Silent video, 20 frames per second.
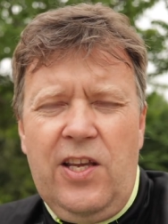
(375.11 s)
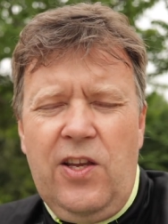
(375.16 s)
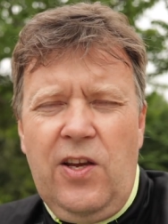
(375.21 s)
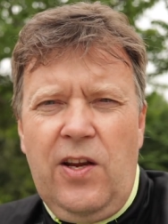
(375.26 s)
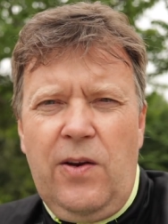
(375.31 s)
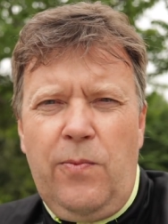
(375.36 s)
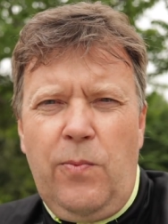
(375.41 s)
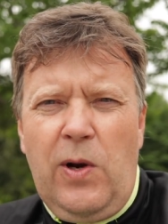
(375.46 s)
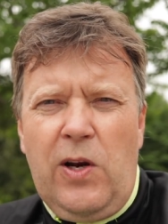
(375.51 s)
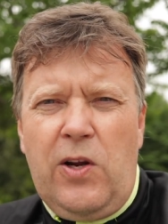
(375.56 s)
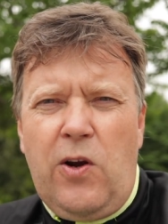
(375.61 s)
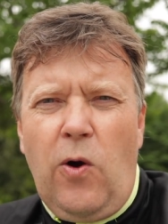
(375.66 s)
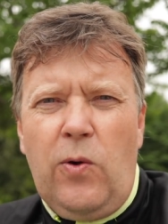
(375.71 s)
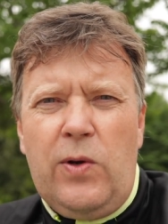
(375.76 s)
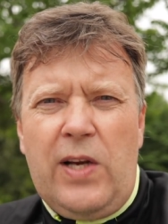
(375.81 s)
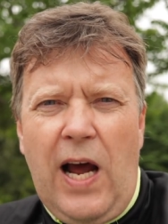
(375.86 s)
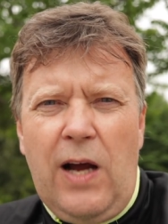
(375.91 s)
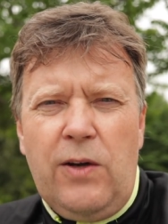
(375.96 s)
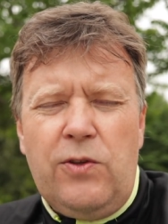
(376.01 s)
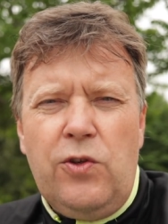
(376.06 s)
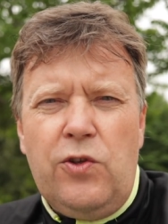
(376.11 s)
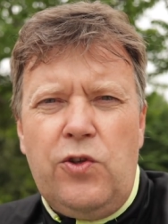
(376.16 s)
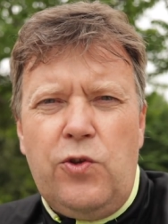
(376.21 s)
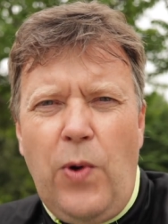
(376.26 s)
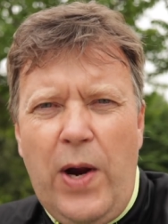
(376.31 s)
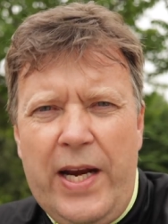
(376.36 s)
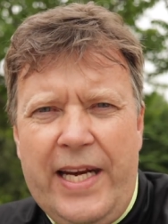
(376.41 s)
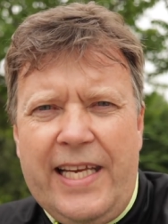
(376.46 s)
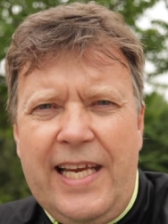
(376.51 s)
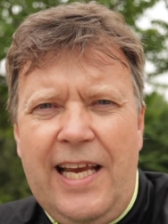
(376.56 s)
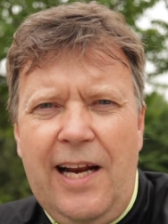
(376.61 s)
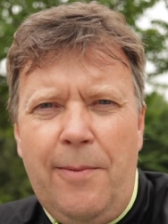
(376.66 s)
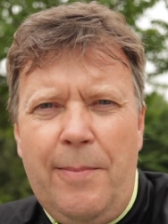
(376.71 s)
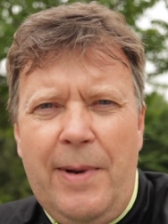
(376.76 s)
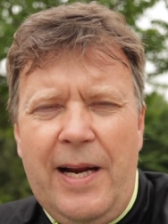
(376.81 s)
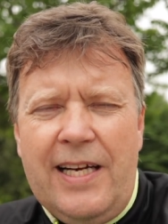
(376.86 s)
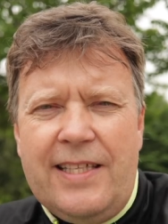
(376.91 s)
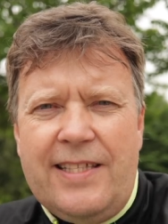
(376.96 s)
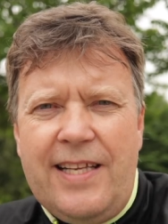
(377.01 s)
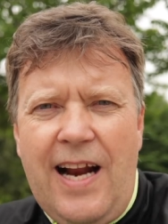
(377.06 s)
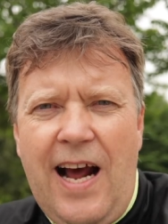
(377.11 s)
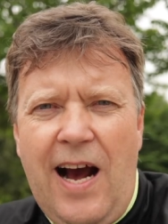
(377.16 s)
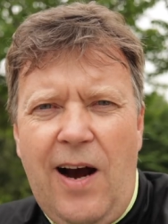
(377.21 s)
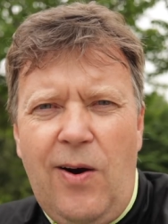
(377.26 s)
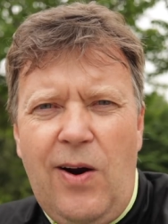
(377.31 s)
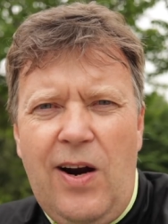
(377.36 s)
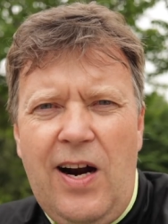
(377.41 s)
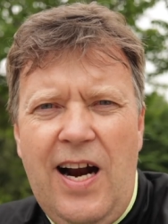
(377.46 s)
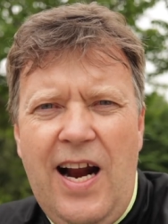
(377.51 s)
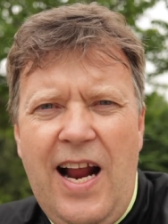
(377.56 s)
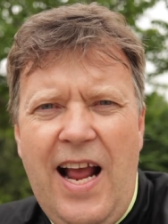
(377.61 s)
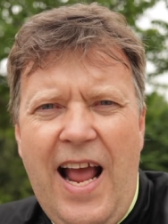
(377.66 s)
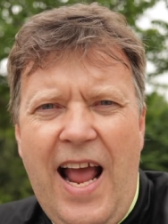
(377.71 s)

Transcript: it will go down to 20 kilometers an hour